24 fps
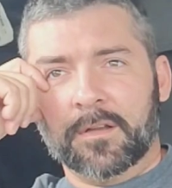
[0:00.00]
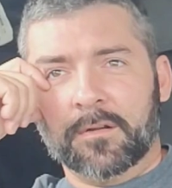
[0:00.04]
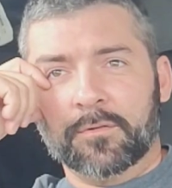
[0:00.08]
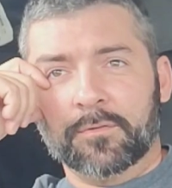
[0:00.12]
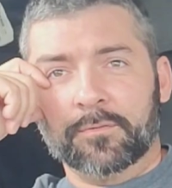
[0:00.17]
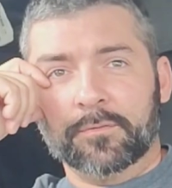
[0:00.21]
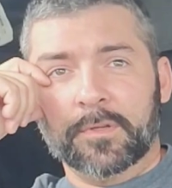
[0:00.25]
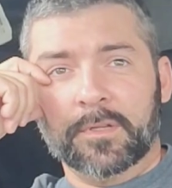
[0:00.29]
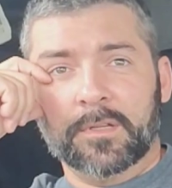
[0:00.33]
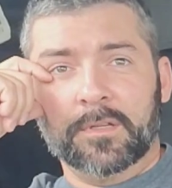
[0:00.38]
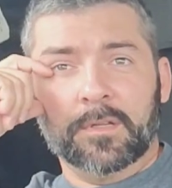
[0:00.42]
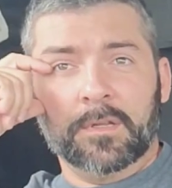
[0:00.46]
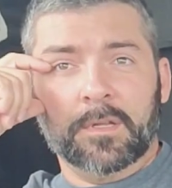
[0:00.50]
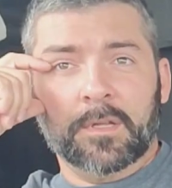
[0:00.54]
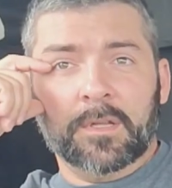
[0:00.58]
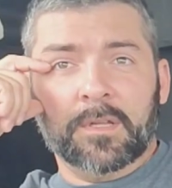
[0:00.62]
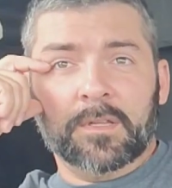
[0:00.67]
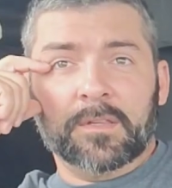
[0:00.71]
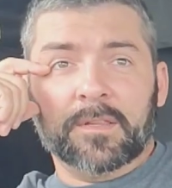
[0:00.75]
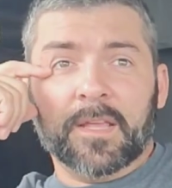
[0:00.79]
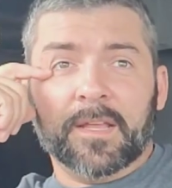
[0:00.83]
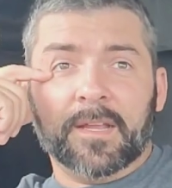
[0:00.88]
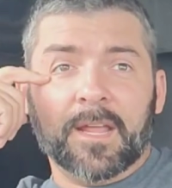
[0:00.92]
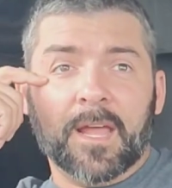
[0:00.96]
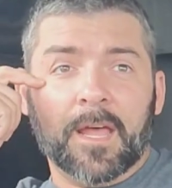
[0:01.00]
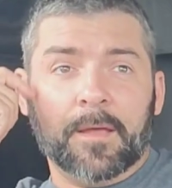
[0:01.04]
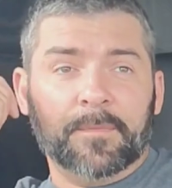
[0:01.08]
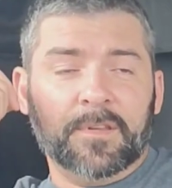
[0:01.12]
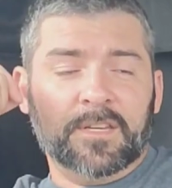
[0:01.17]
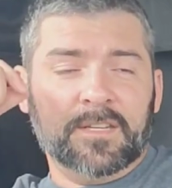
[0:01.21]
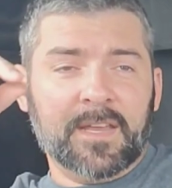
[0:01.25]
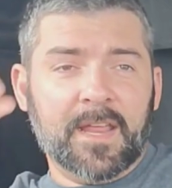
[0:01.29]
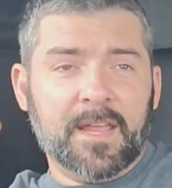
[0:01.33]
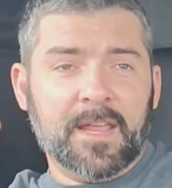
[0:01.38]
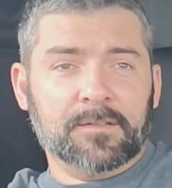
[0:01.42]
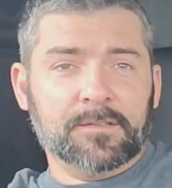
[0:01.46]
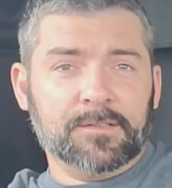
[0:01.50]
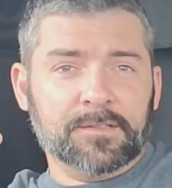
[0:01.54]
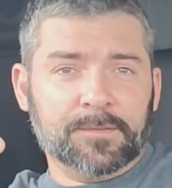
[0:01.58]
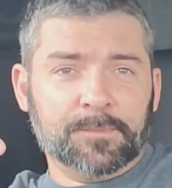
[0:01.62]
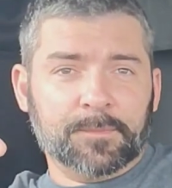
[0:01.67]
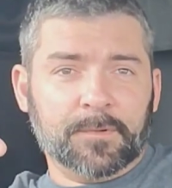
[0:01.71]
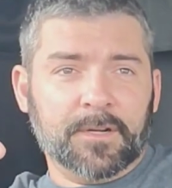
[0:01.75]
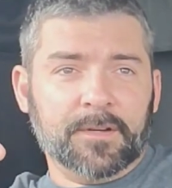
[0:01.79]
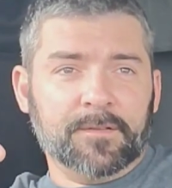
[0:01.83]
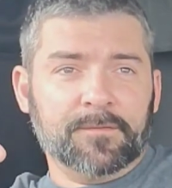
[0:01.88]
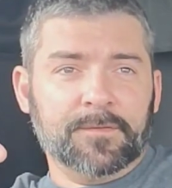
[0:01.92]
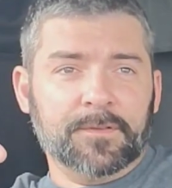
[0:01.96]
load that got me down to
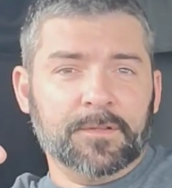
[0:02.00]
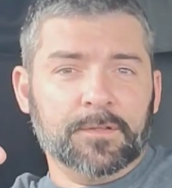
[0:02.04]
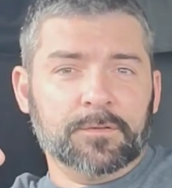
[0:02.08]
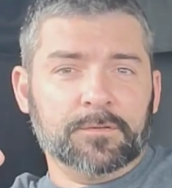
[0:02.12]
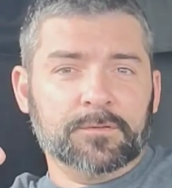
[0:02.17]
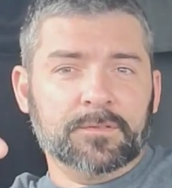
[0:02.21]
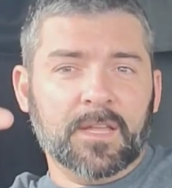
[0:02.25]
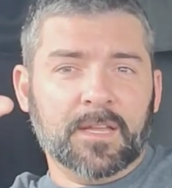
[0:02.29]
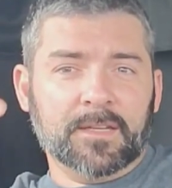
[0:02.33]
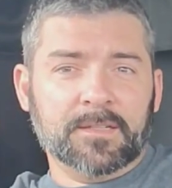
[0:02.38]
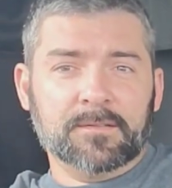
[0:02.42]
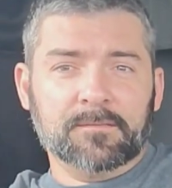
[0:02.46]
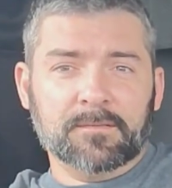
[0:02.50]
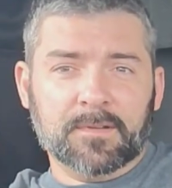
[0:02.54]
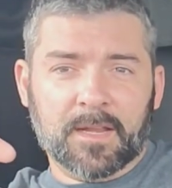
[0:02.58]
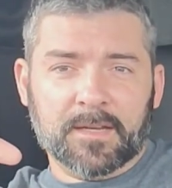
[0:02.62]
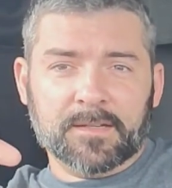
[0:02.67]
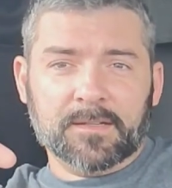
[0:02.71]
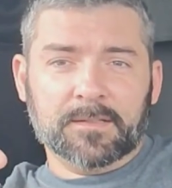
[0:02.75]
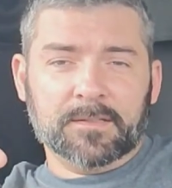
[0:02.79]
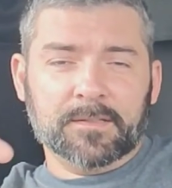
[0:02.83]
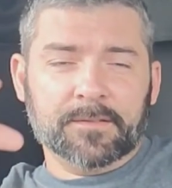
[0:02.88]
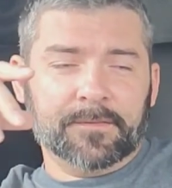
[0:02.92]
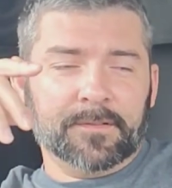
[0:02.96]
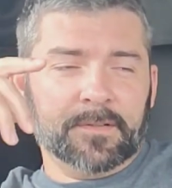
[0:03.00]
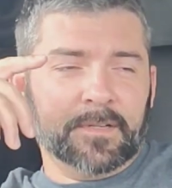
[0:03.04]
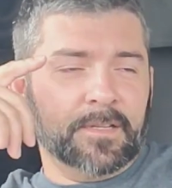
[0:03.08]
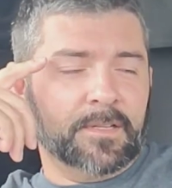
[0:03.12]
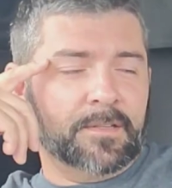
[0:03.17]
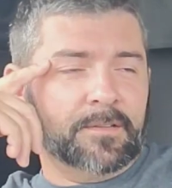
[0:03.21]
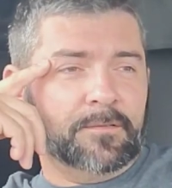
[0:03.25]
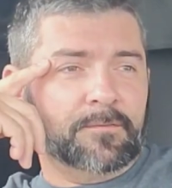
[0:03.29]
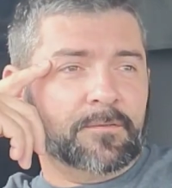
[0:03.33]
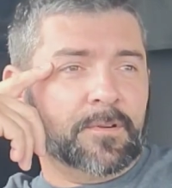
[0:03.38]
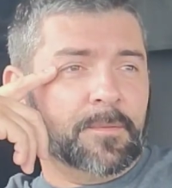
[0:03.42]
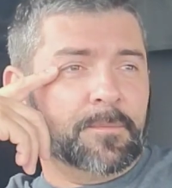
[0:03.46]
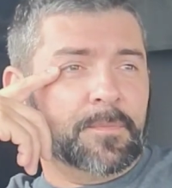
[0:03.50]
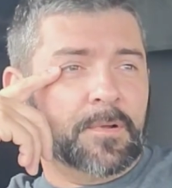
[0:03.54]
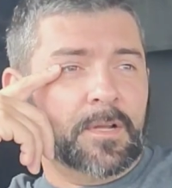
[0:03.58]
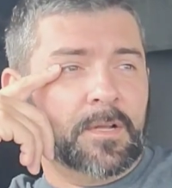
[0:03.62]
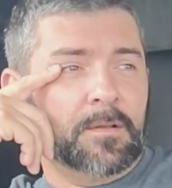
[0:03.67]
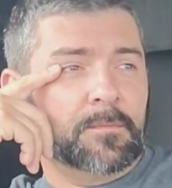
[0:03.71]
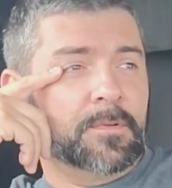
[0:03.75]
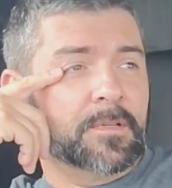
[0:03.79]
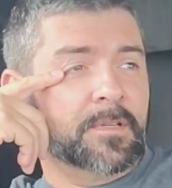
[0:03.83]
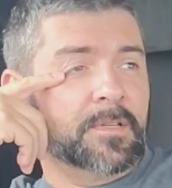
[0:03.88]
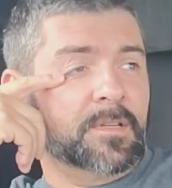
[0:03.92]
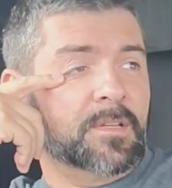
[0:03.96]
Springfield, and I delivered it in
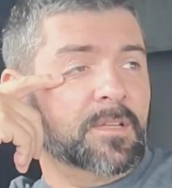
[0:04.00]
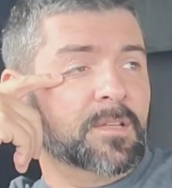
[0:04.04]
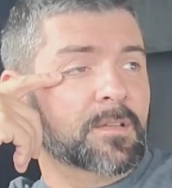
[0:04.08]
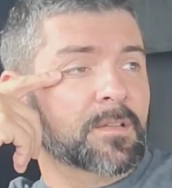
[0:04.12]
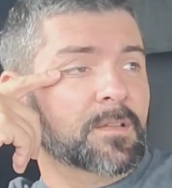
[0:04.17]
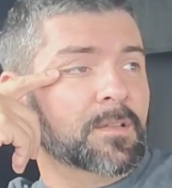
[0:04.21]
Republic.